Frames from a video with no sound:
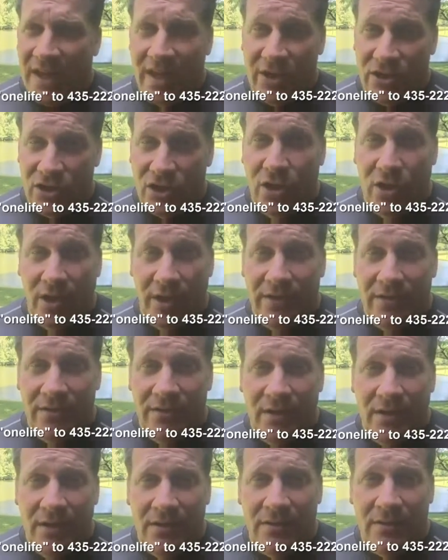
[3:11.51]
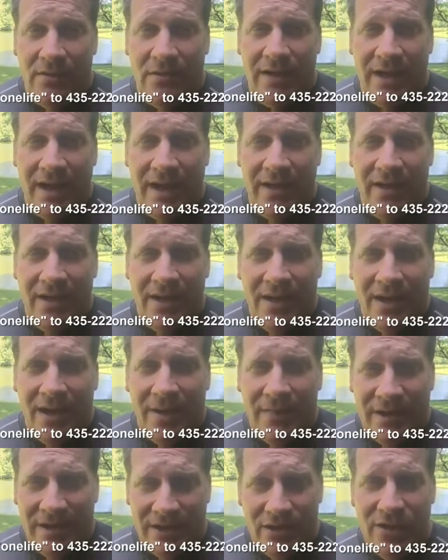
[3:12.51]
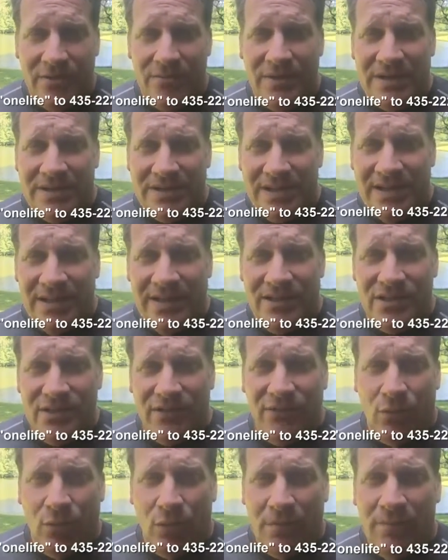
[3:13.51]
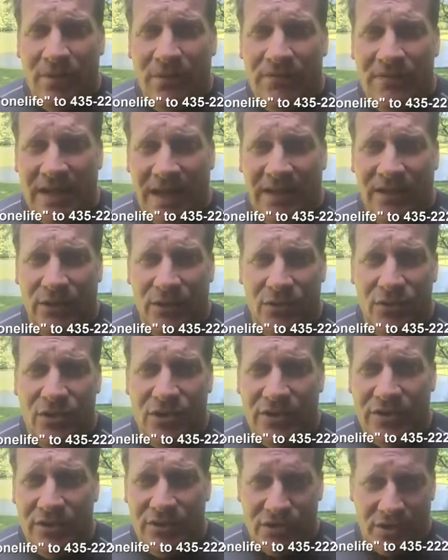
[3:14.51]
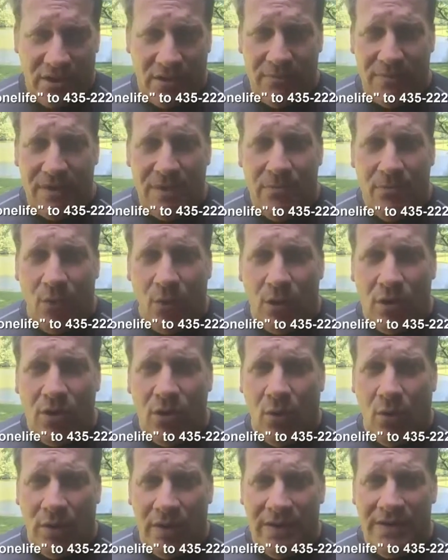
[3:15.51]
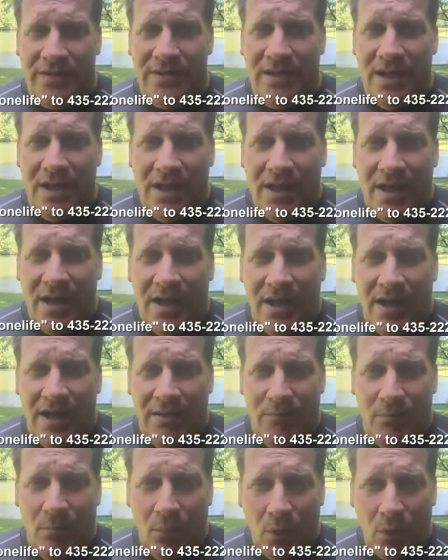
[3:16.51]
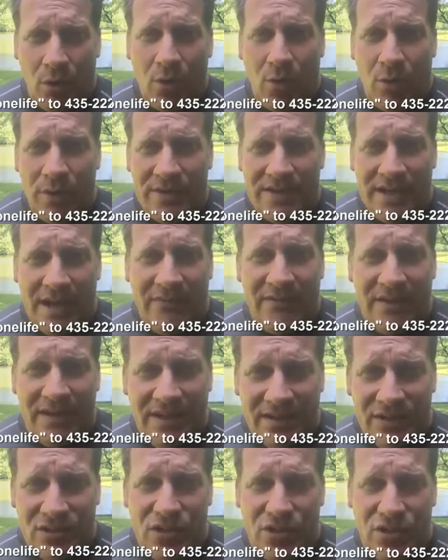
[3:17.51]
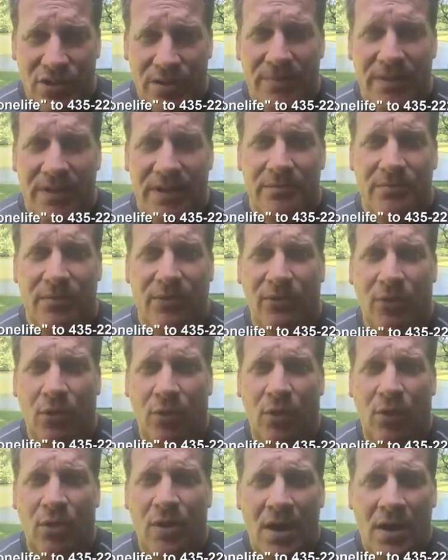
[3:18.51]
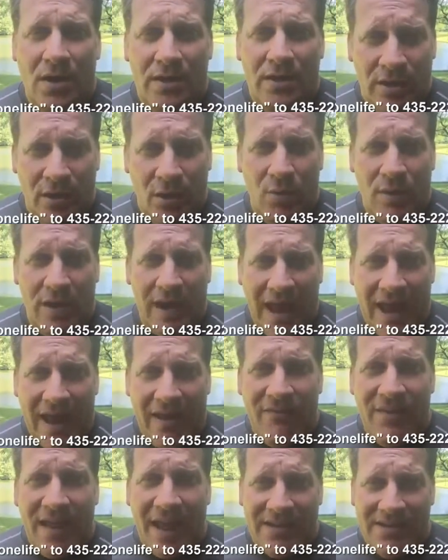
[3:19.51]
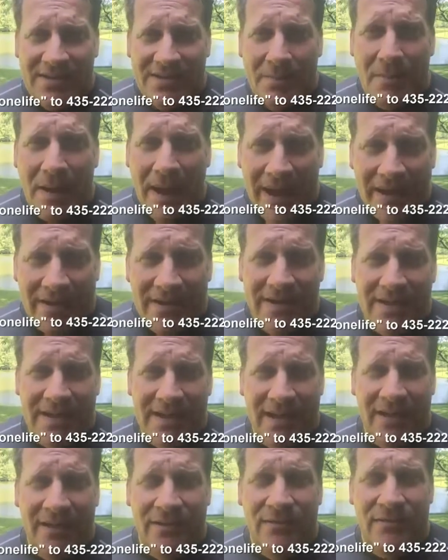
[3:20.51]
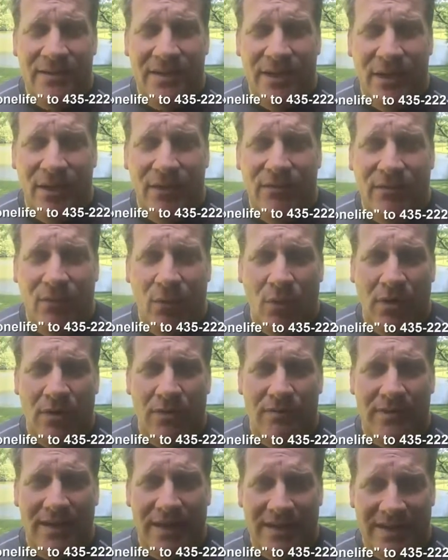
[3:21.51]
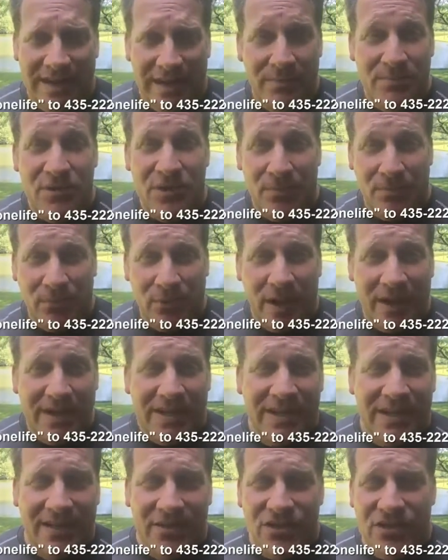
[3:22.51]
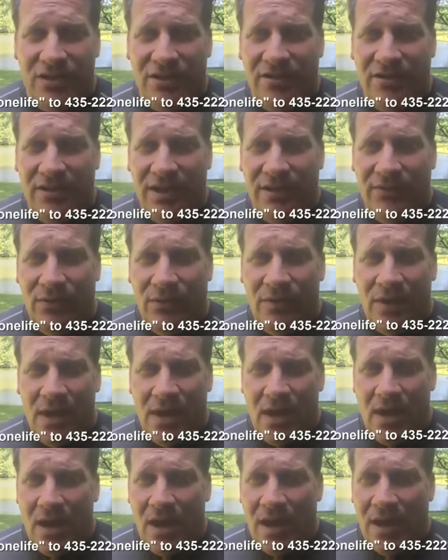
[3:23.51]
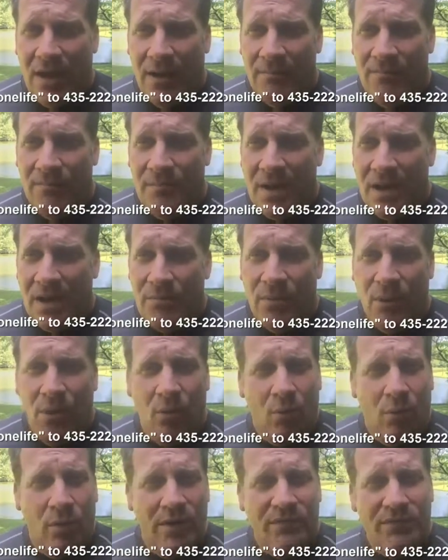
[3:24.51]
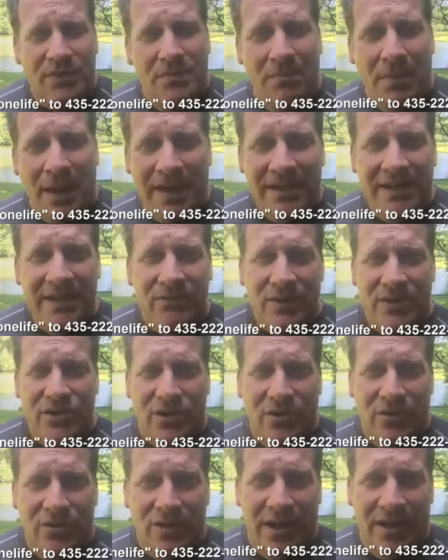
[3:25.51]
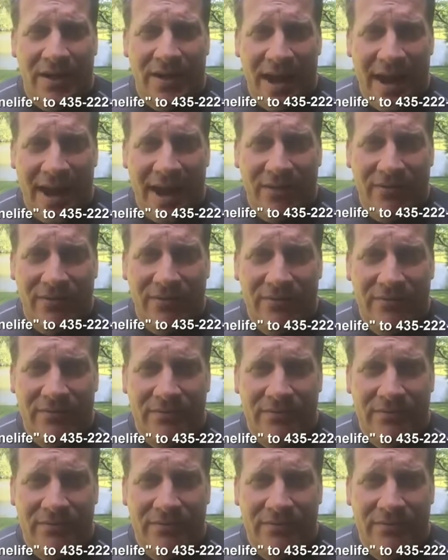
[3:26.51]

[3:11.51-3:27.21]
It could, okay? I mean, it could be seen as a form of dilution. There's going to be more coins. More coins have to get distributed before, we have that demand again, for that keeps the price at a certain level. But what if the mining ratio cut in half?